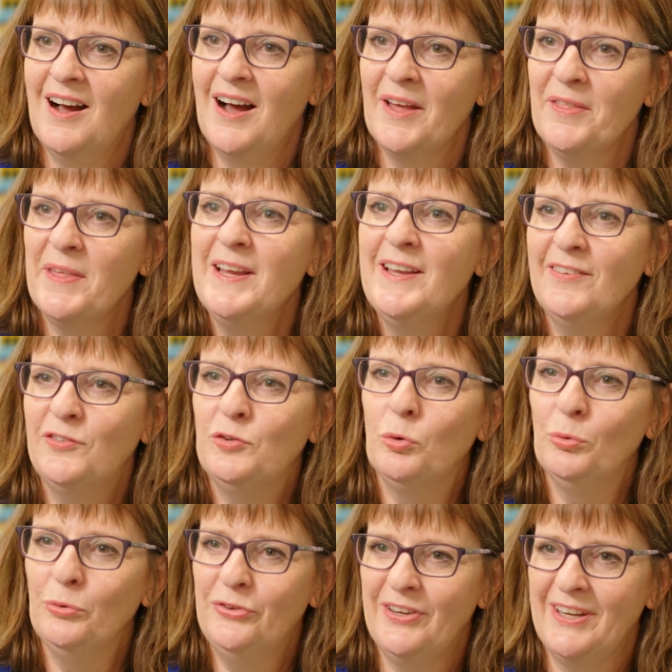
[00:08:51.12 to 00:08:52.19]
I think it's
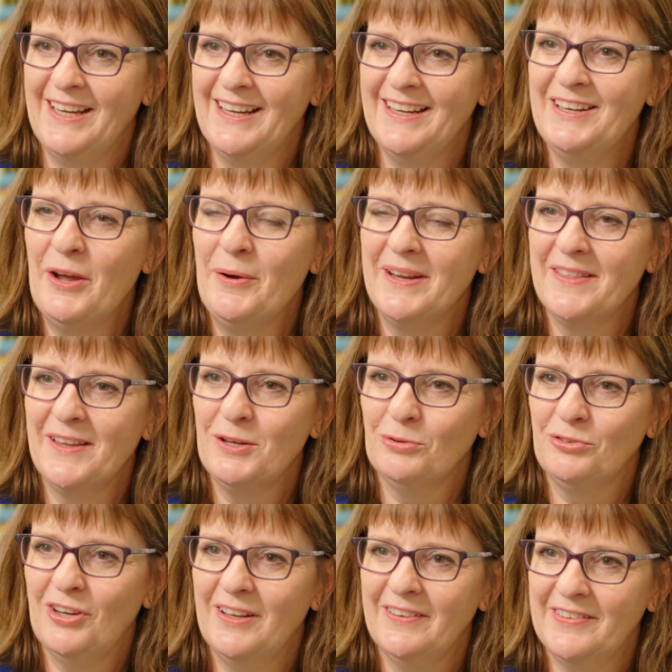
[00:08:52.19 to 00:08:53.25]
daunting knowing that your
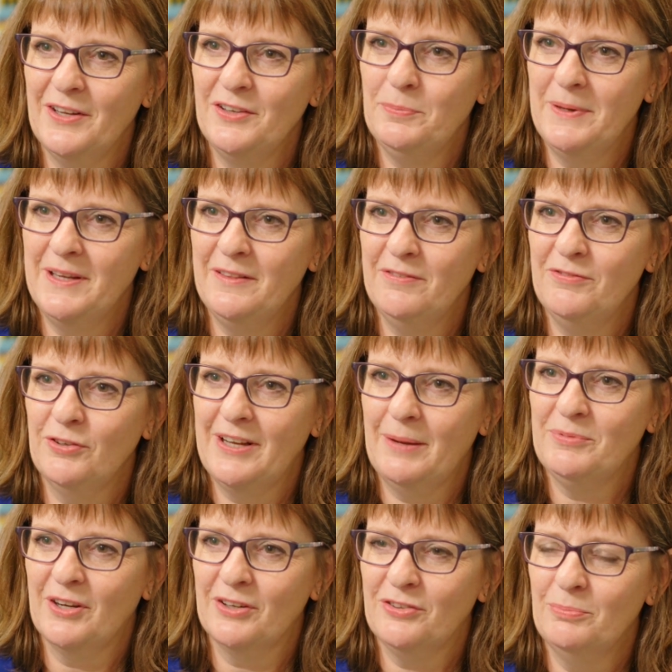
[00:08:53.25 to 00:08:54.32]
child's going to be in the foot
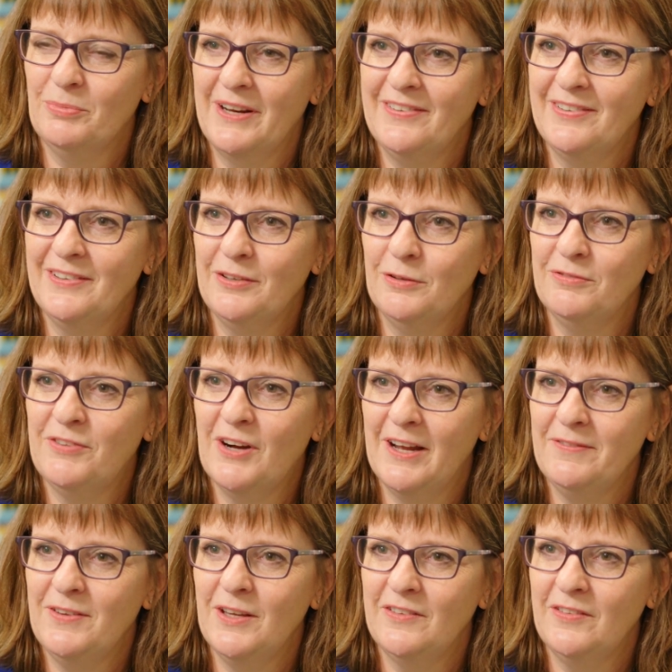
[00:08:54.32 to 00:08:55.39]
abduction brace until
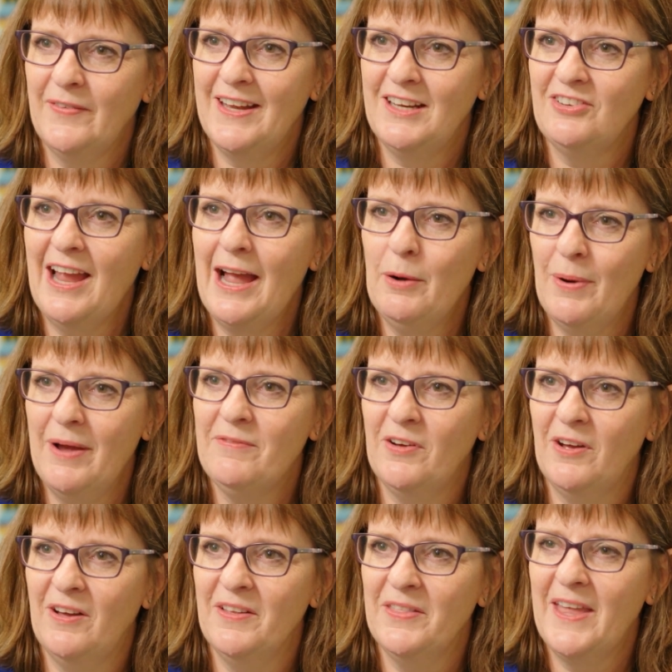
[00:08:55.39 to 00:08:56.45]
5 years of age.
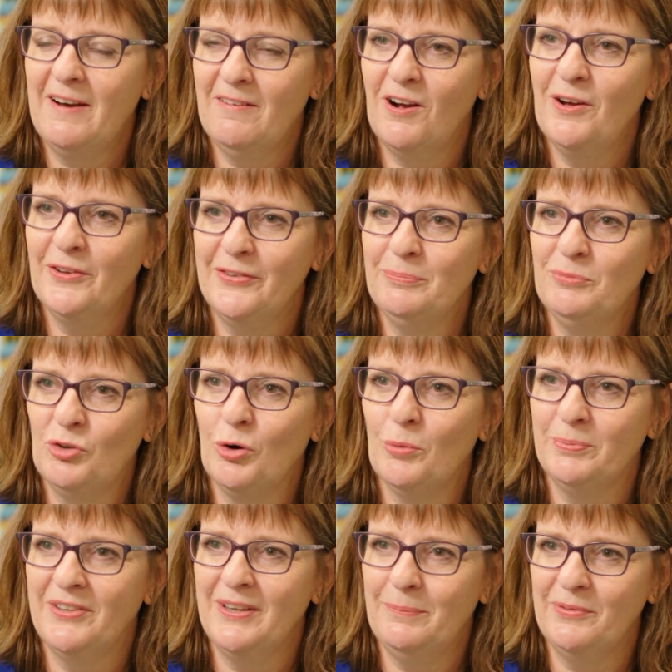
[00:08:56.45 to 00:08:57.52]
However, there are some
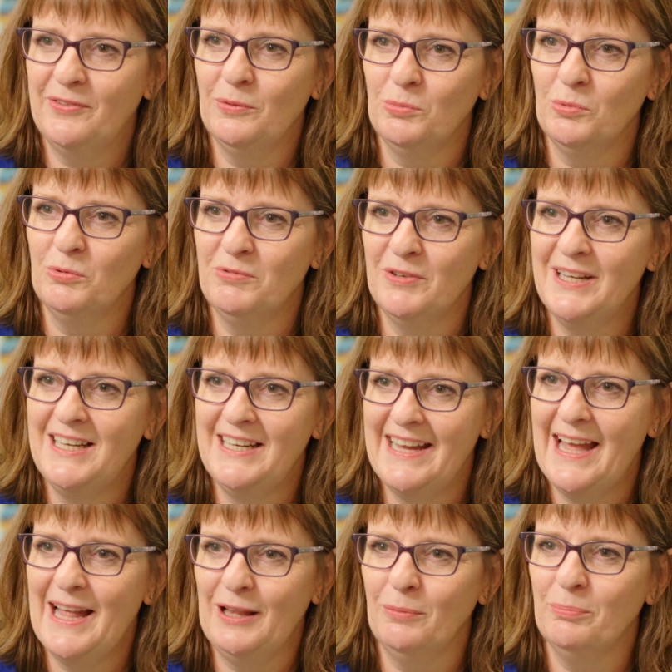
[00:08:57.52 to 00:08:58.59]
top tips that will really
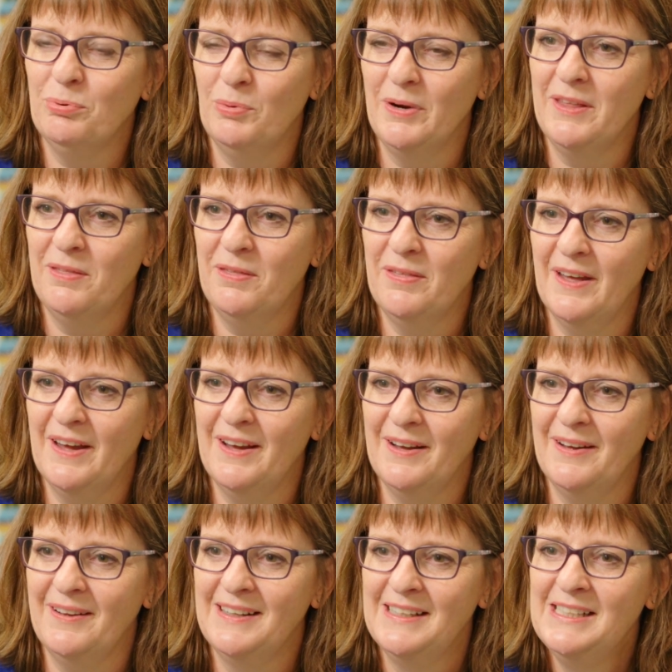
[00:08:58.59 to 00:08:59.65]
help with
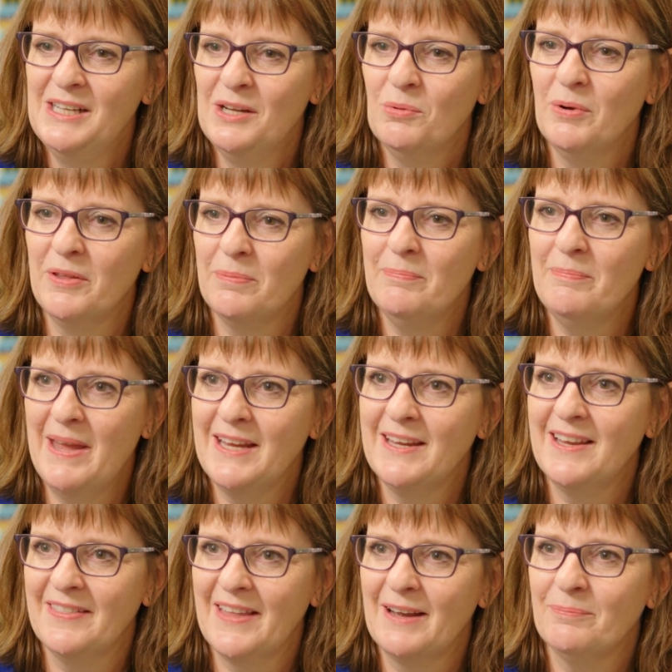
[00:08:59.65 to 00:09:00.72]

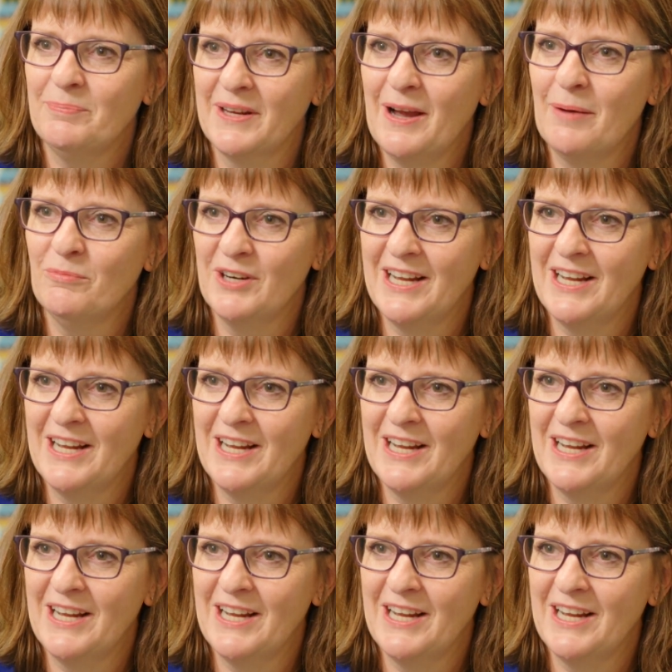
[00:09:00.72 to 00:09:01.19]
making that become